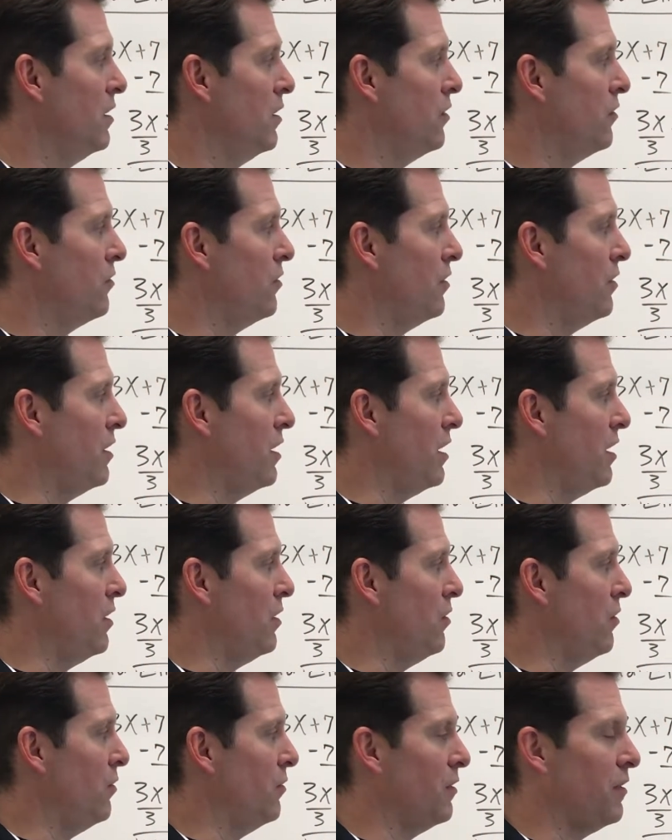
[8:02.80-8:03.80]
So then
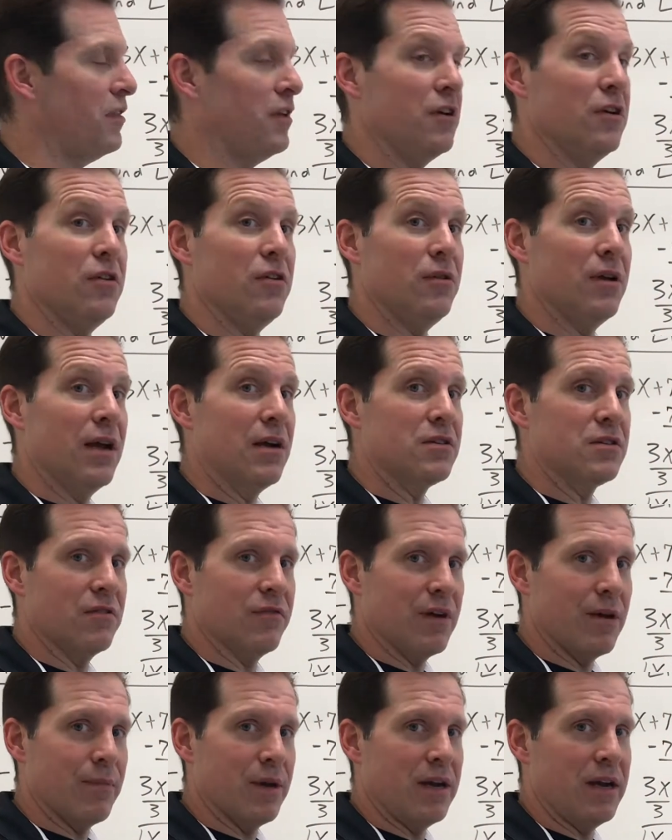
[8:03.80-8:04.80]
the only thing to do now is
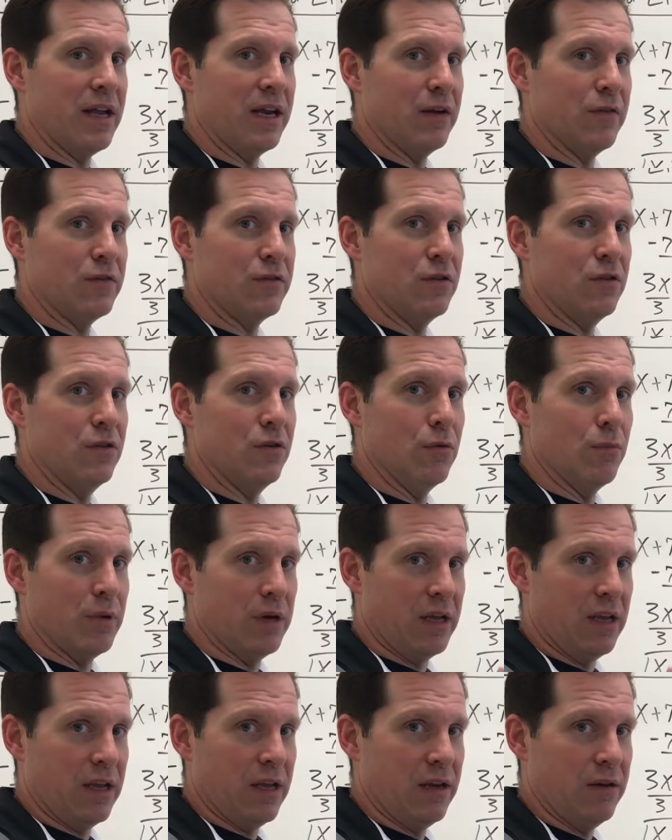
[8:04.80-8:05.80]
divide by negative 2, but
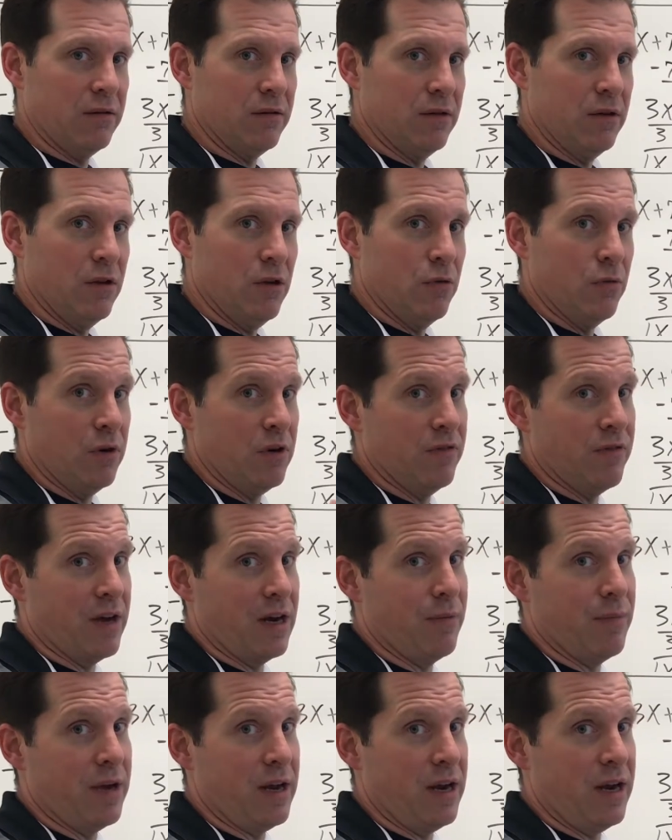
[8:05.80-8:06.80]
again, we're
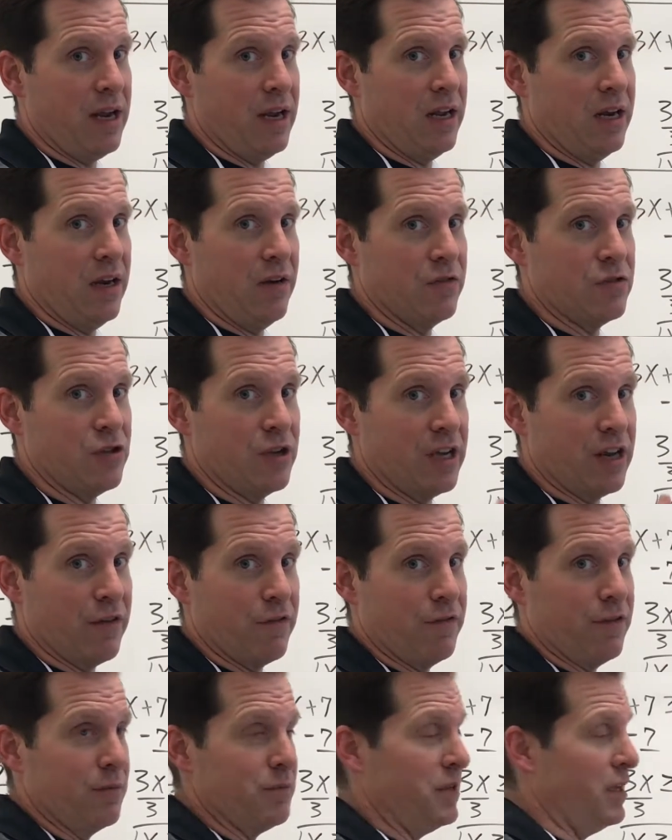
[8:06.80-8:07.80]
dividing by negative, so you got to
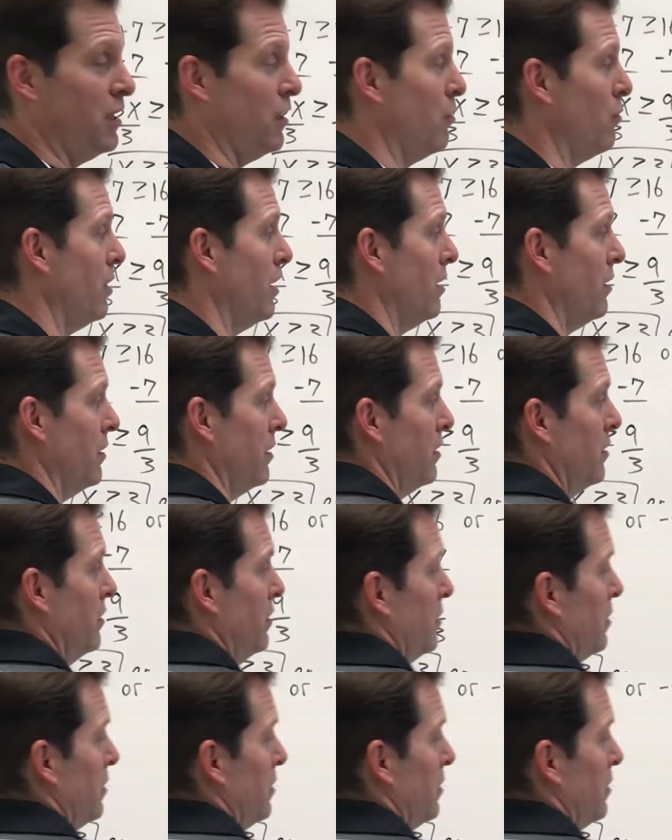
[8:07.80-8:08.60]
flip the inequality.